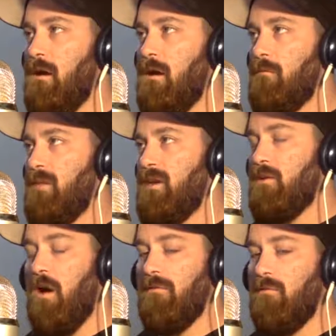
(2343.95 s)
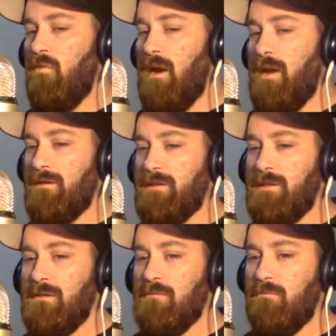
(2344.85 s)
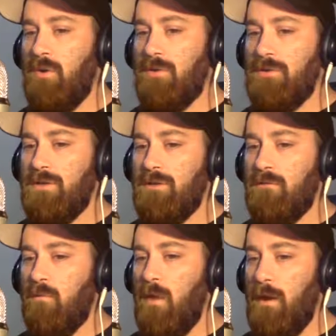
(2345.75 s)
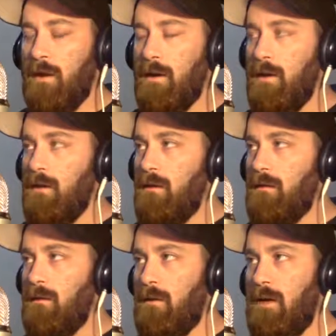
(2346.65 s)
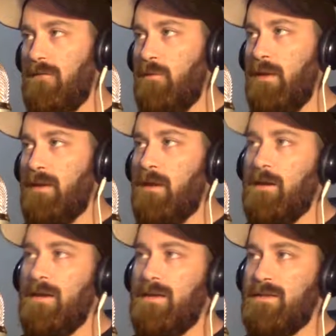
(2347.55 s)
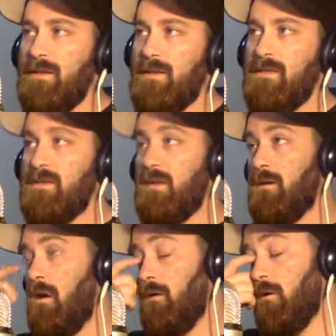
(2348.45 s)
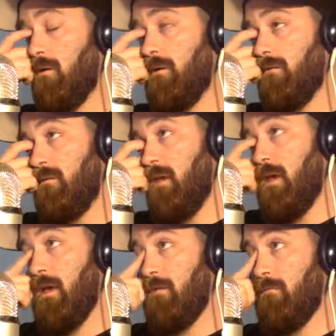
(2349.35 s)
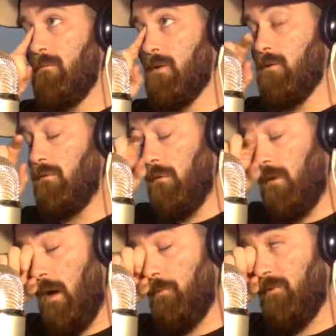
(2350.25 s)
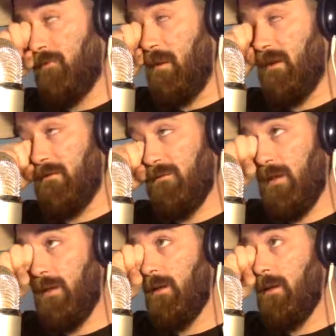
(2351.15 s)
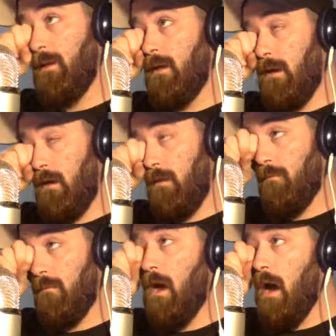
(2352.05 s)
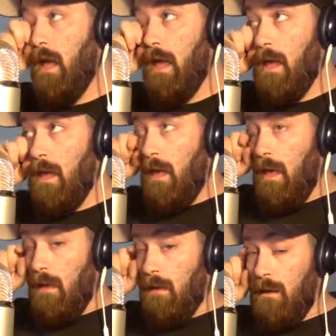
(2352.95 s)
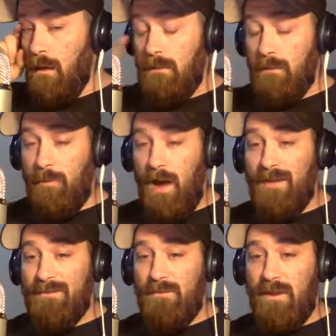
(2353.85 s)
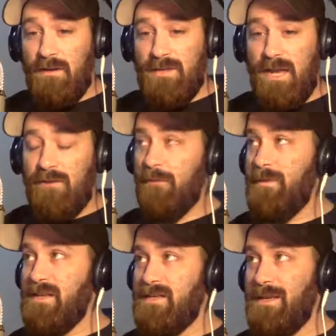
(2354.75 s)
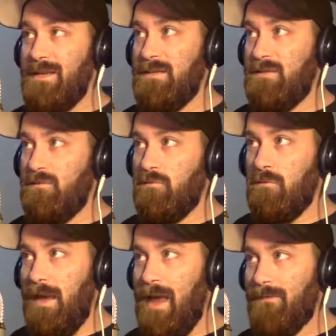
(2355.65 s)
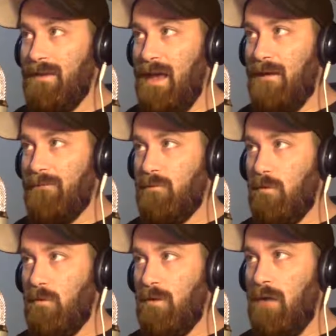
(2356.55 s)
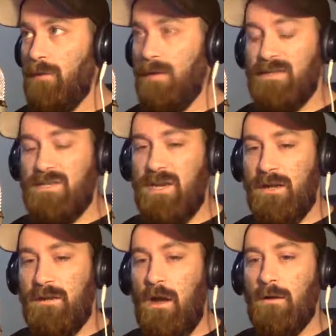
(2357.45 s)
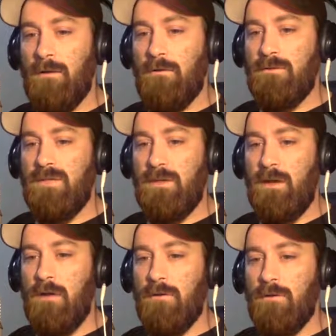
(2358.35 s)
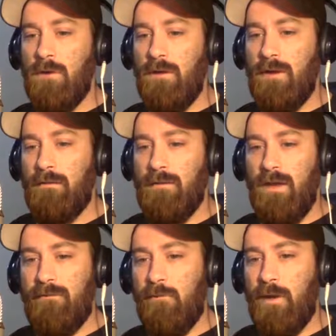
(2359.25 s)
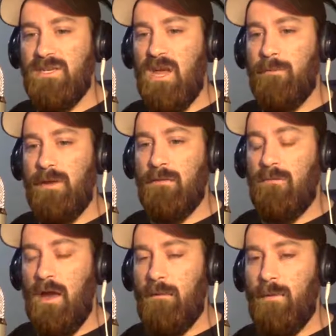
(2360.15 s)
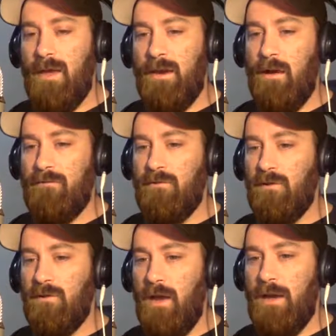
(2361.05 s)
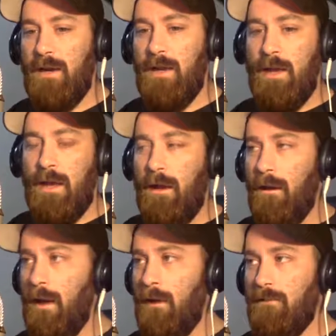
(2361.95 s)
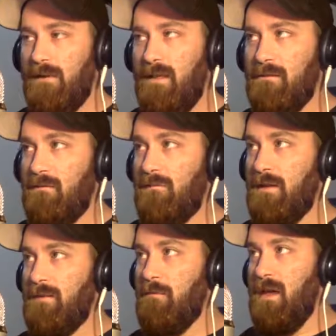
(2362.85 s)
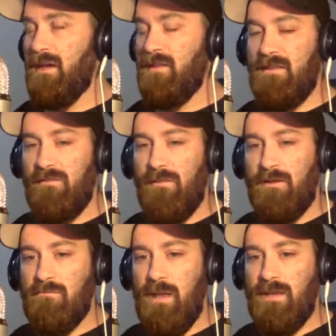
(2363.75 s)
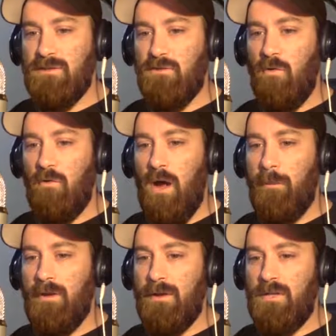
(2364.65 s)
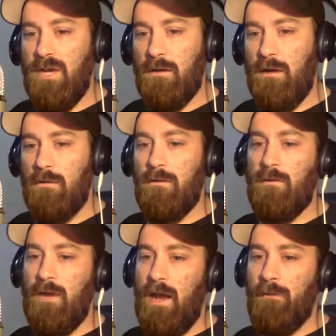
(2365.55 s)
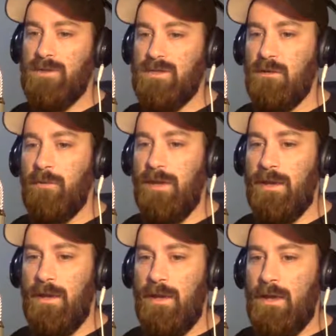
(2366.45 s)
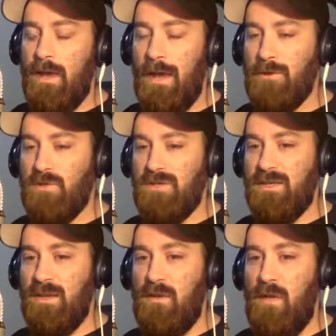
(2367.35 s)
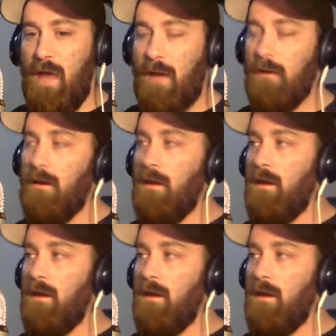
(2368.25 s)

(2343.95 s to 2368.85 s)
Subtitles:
Minikov and Roy Nelson both should have won their heavyweight contests against Czech Congo and Mirko Krokop, respectively. The positive that I'll take from this is we have to have Krokop against Czech Congo. Czech Congo called out the heavyweight champion Ryan Bader after this fight. I don't think that's the fight to make. I think the fight to make is Krokop and Czech Congo, and I would still be interested in that.